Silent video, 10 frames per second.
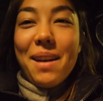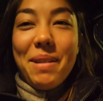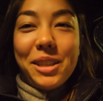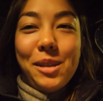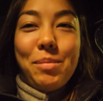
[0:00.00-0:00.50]
I'm
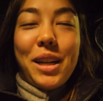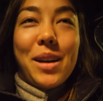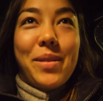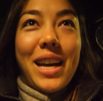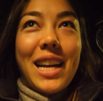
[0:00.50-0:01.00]
actually pretty
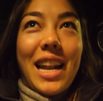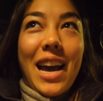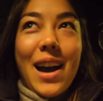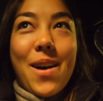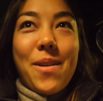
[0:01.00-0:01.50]
awake
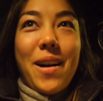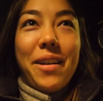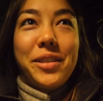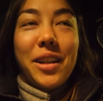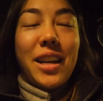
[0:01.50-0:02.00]
now
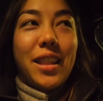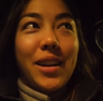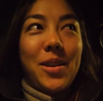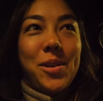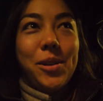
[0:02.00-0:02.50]
after like the
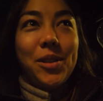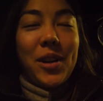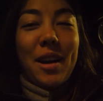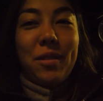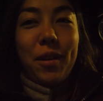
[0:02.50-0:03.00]
cold
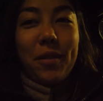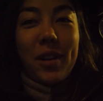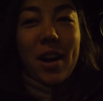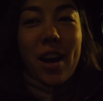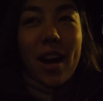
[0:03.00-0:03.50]
drive
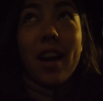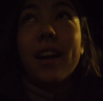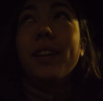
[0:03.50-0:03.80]
over.